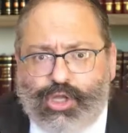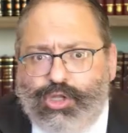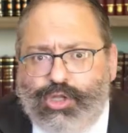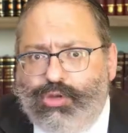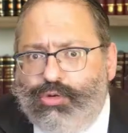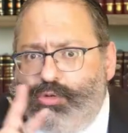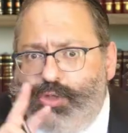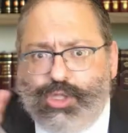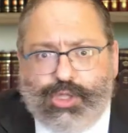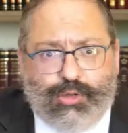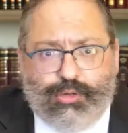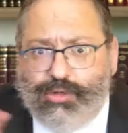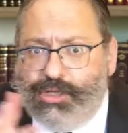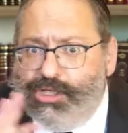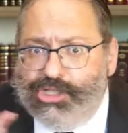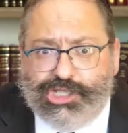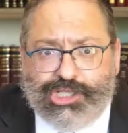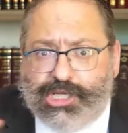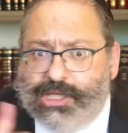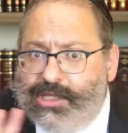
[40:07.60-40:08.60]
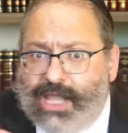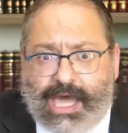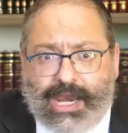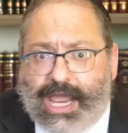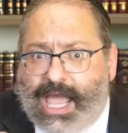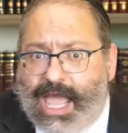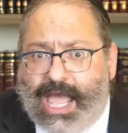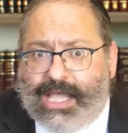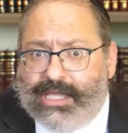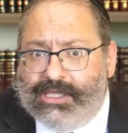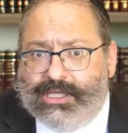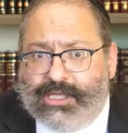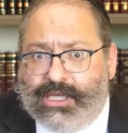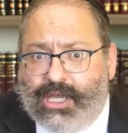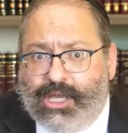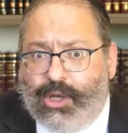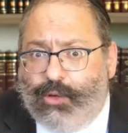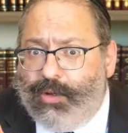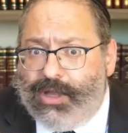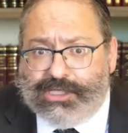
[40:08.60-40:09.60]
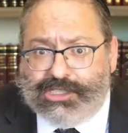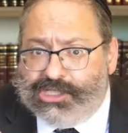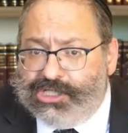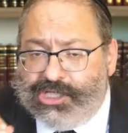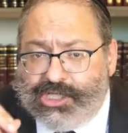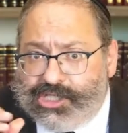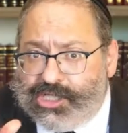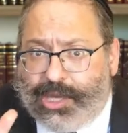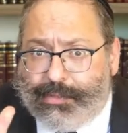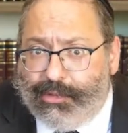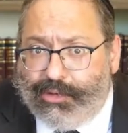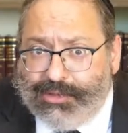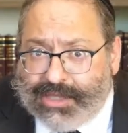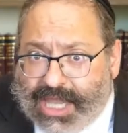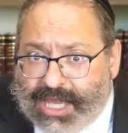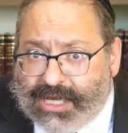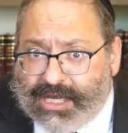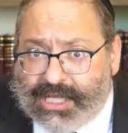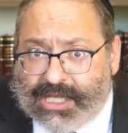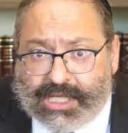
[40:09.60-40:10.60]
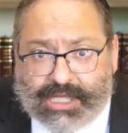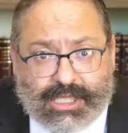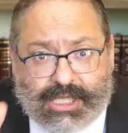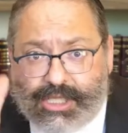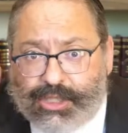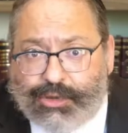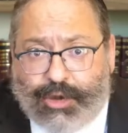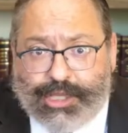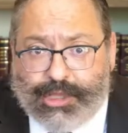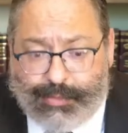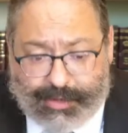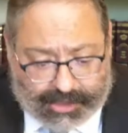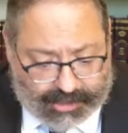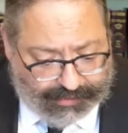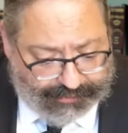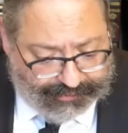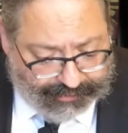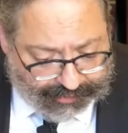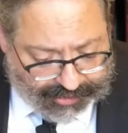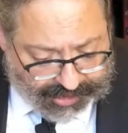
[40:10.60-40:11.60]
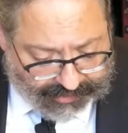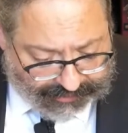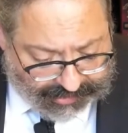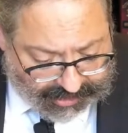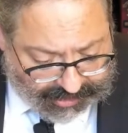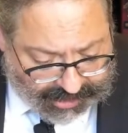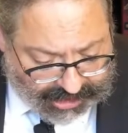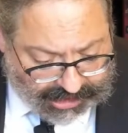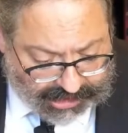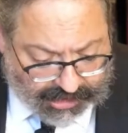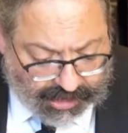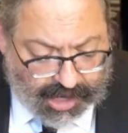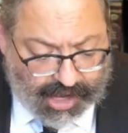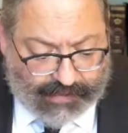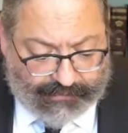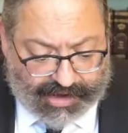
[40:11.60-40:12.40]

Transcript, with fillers: two students should not ask questions simultaneously. It's going to be confusing for the teacher.